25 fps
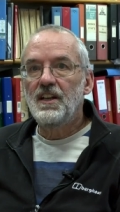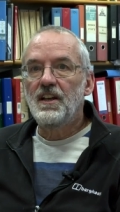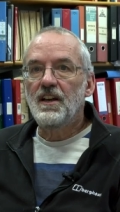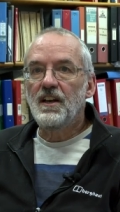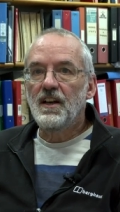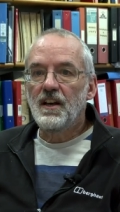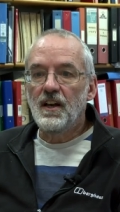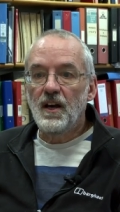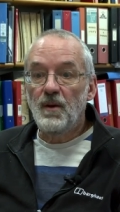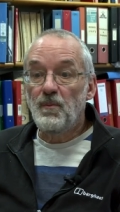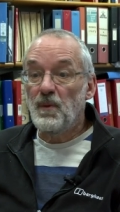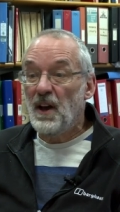
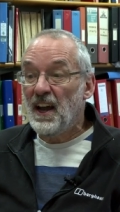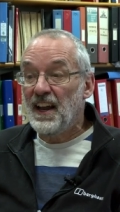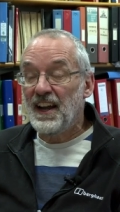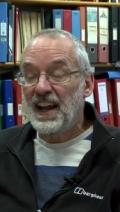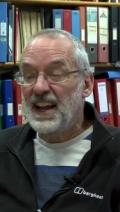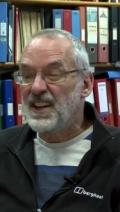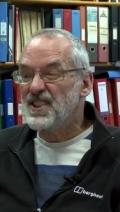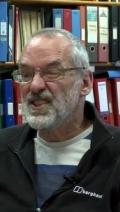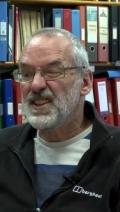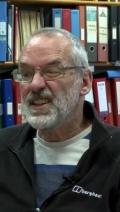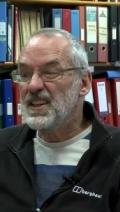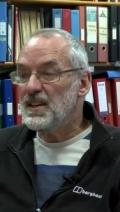Um, and
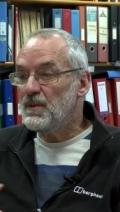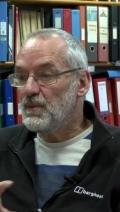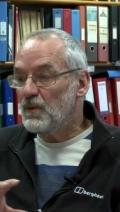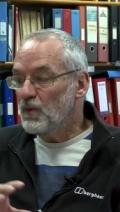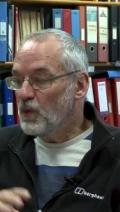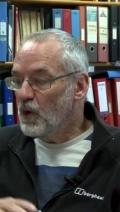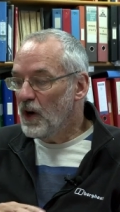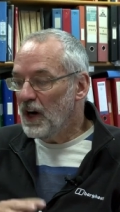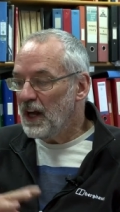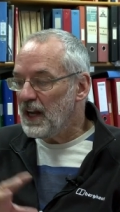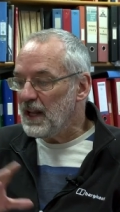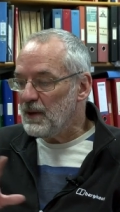actually,
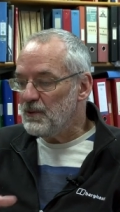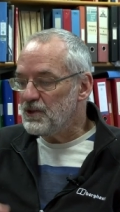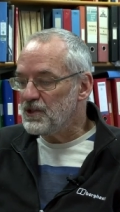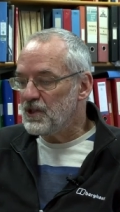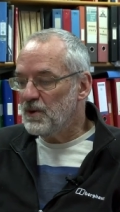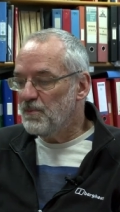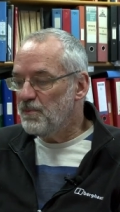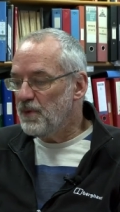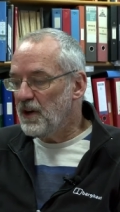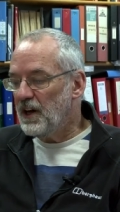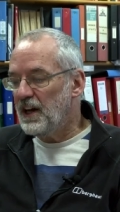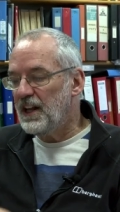while he was
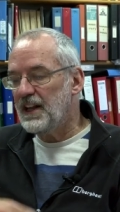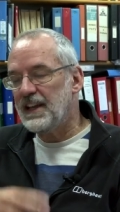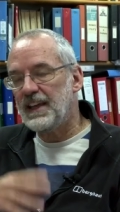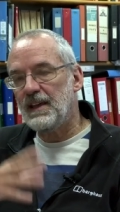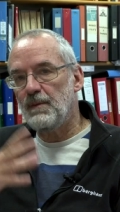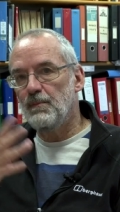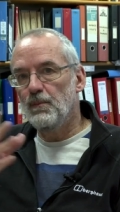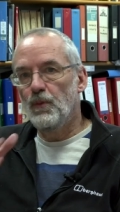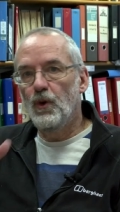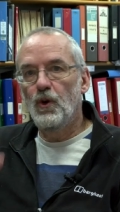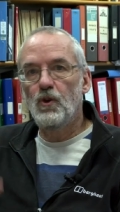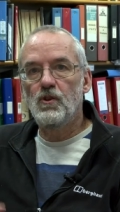compiling
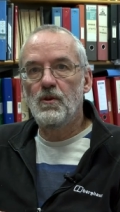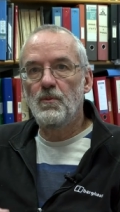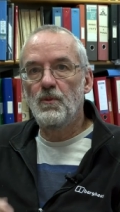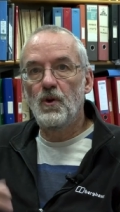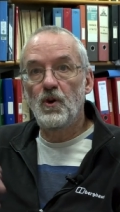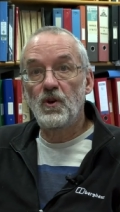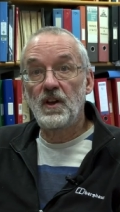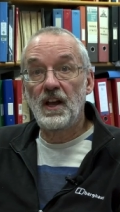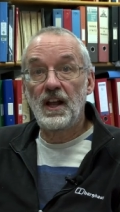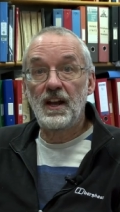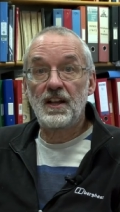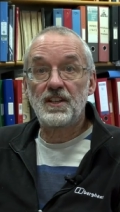it, more and
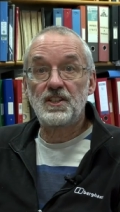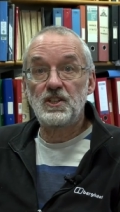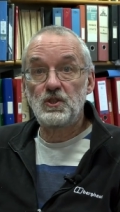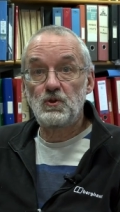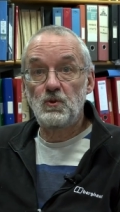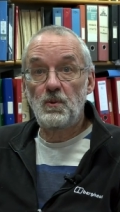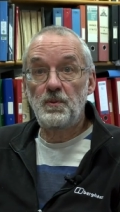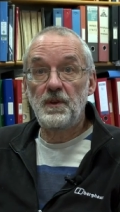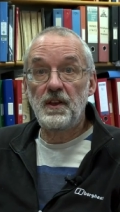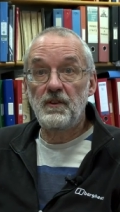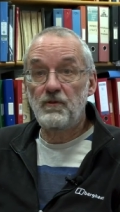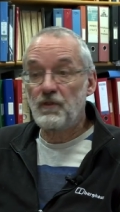more galaxies
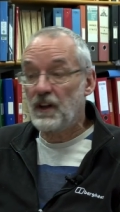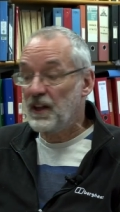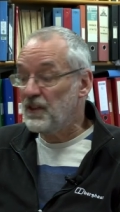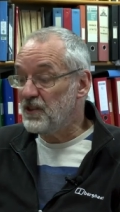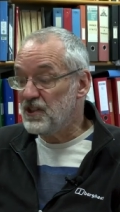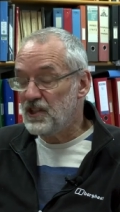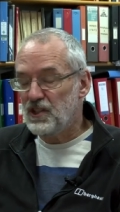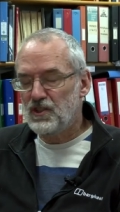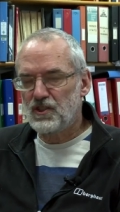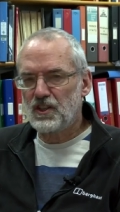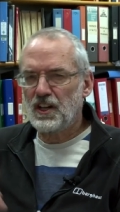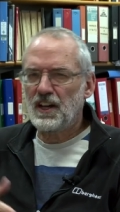were being found.
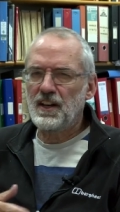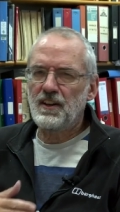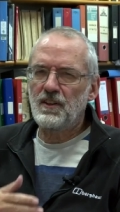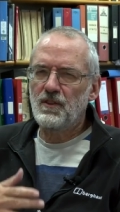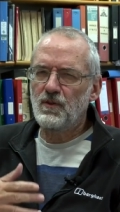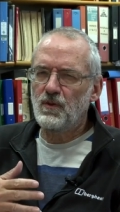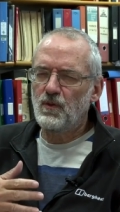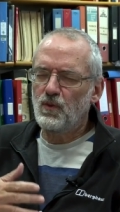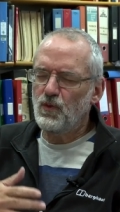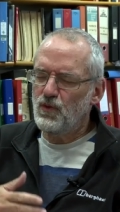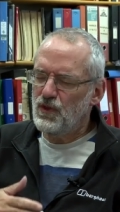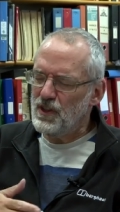This is kind
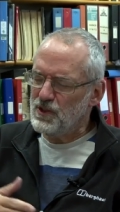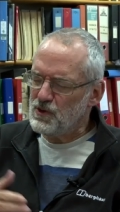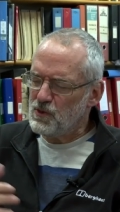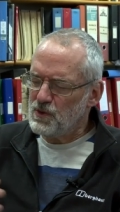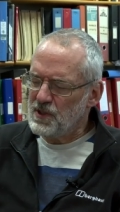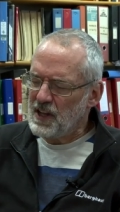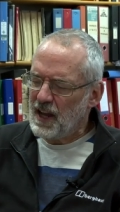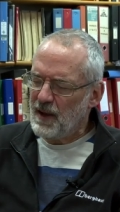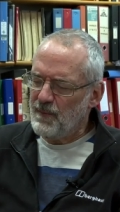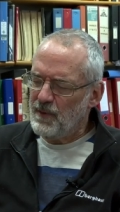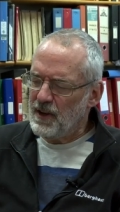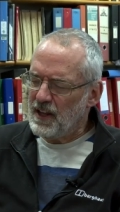of this
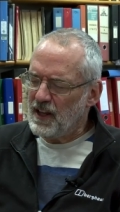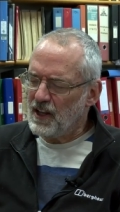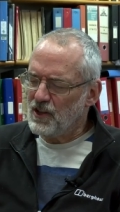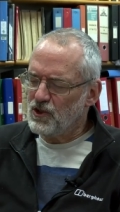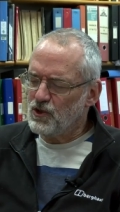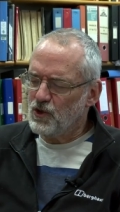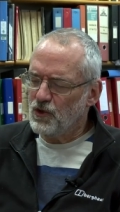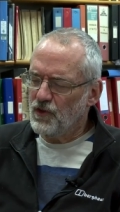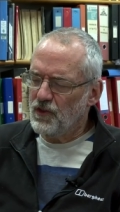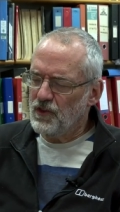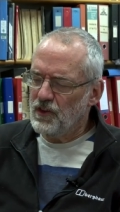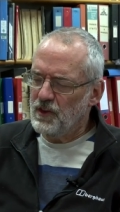was happening at
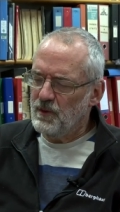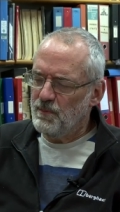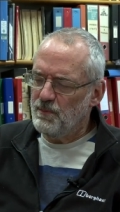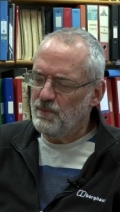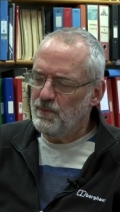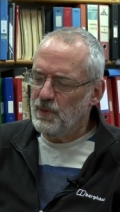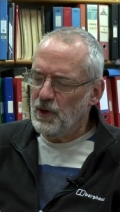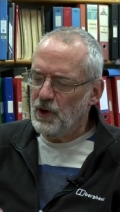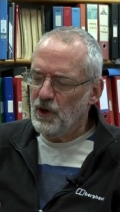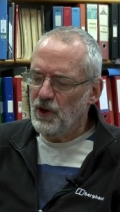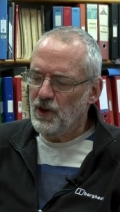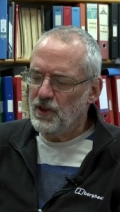sort of the
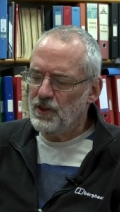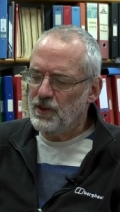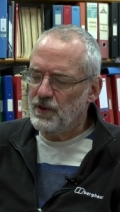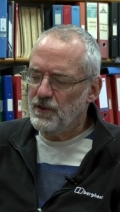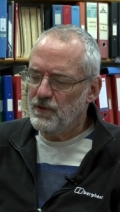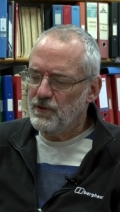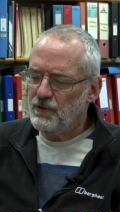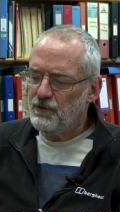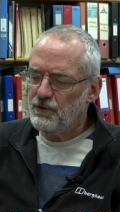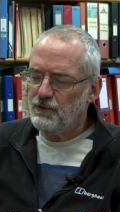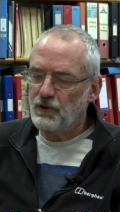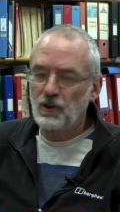birth
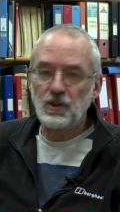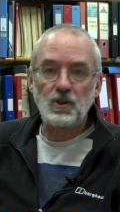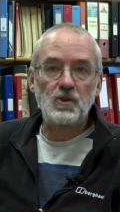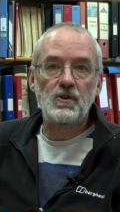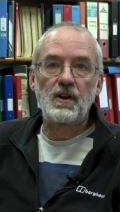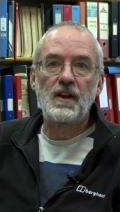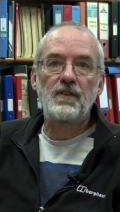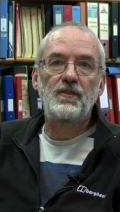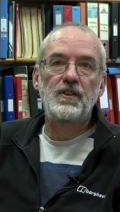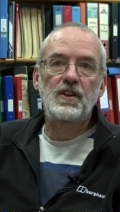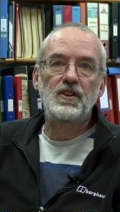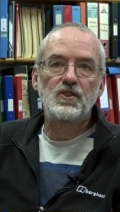of
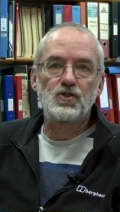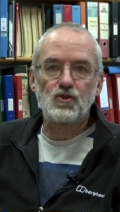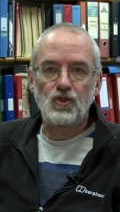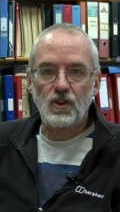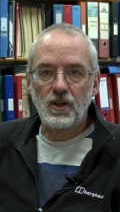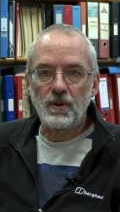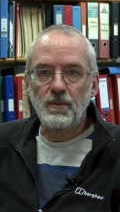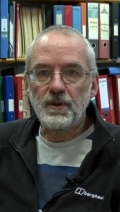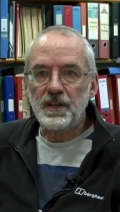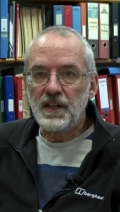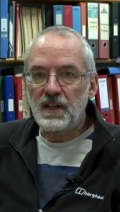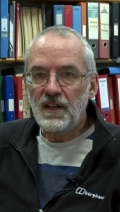photographic
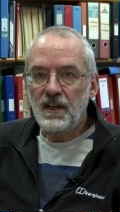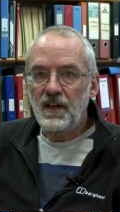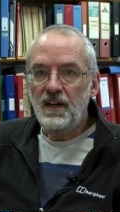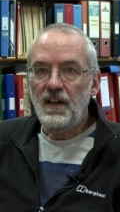astronomy.